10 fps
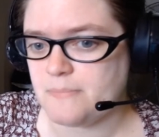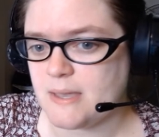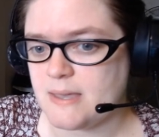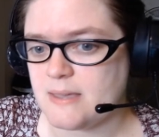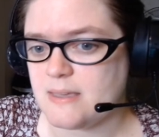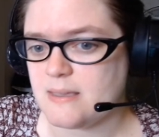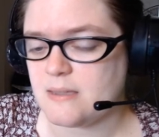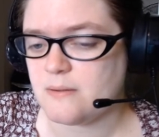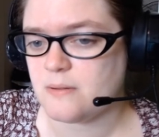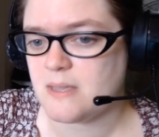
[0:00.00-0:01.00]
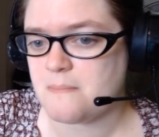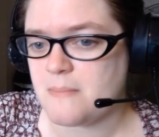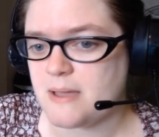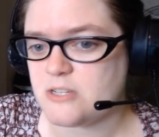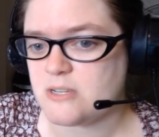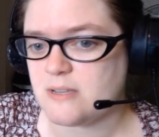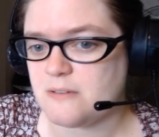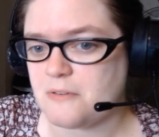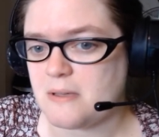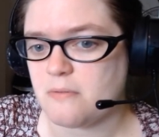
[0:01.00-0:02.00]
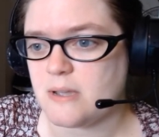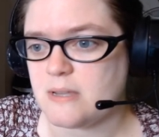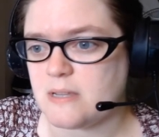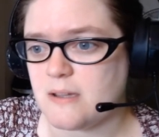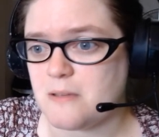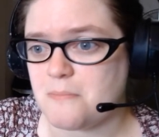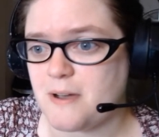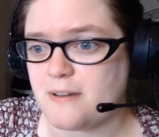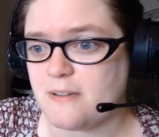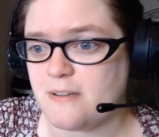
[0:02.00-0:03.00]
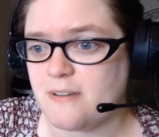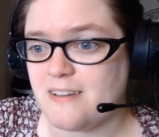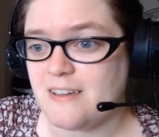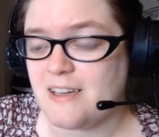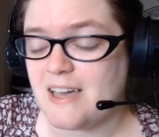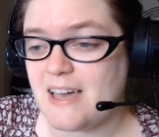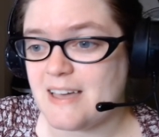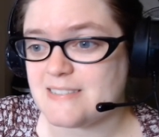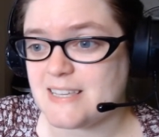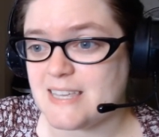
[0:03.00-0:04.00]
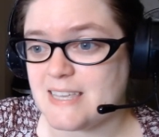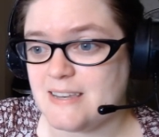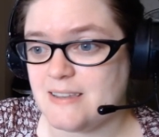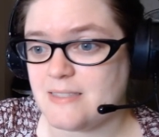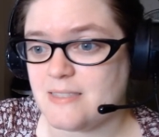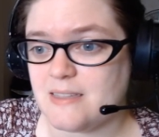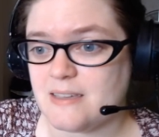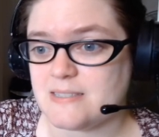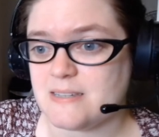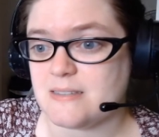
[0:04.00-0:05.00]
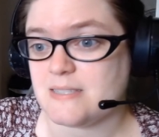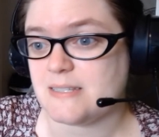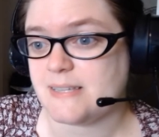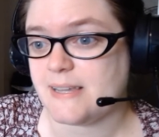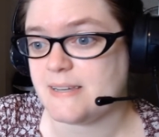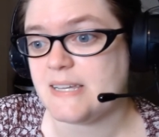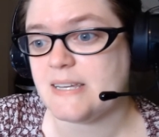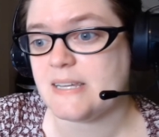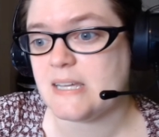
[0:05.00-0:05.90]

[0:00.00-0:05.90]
I can only imagine if I read Harry Potter as a kid, as it is intended.